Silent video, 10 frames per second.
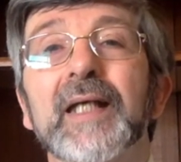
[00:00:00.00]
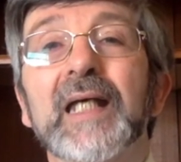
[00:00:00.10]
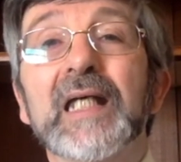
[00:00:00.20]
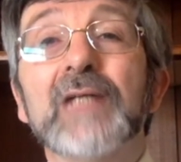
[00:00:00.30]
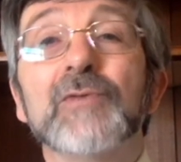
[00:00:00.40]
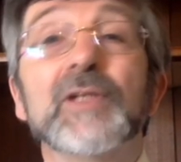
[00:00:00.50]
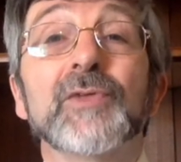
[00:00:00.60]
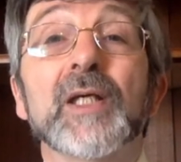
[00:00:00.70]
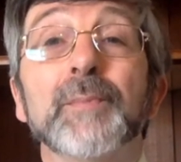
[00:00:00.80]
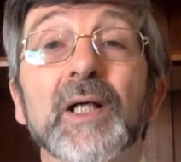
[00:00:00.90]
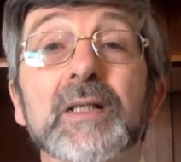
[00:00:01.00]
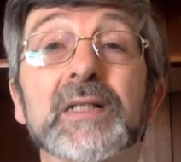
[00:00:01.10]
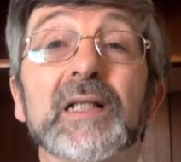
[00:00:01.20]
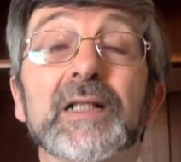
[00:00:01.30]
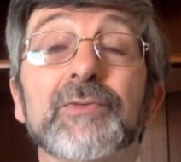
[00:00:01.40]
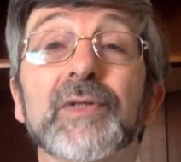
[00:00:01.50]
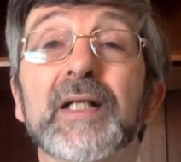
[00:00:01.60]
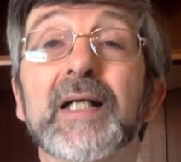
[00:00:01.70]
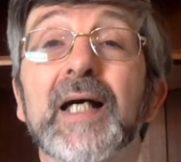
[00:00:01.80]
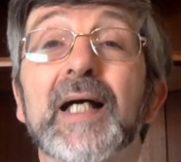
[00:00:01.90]
even if their past life
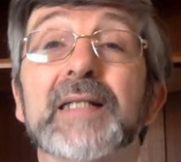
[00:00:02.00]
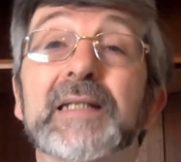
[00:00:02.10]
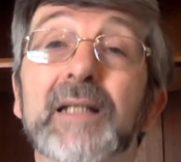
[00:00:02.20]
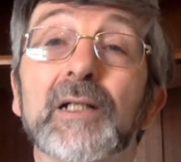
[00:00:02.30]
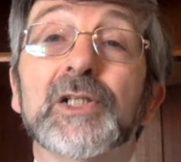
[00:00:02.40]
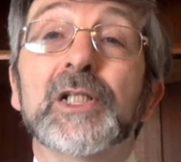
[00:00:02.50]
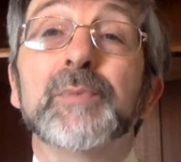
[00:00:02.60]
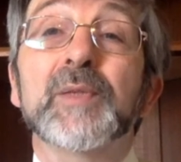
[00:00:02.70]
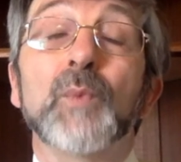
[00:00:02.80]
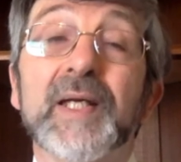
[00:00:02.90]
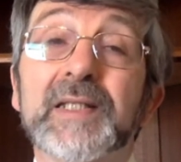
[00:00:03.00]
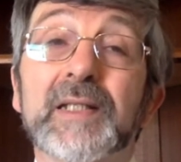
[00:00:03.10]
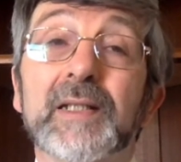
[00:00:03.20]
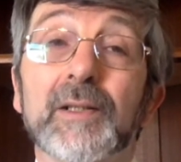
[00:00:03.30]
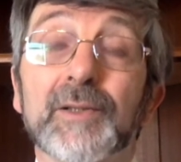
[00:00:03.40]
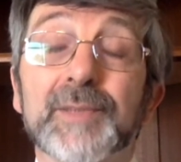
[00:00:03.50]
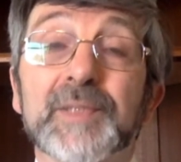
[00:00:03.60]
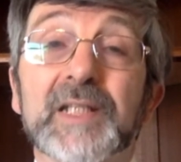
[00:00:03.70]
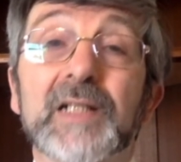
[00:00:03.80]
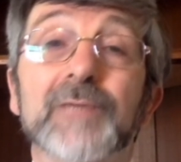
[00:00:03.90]
has largely been wasted on
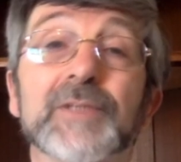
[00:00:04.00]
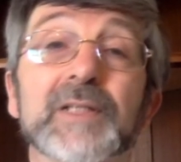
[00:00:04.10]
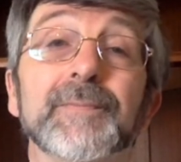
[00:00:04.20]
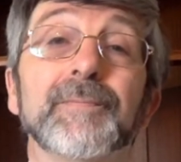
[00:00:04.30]
themselves.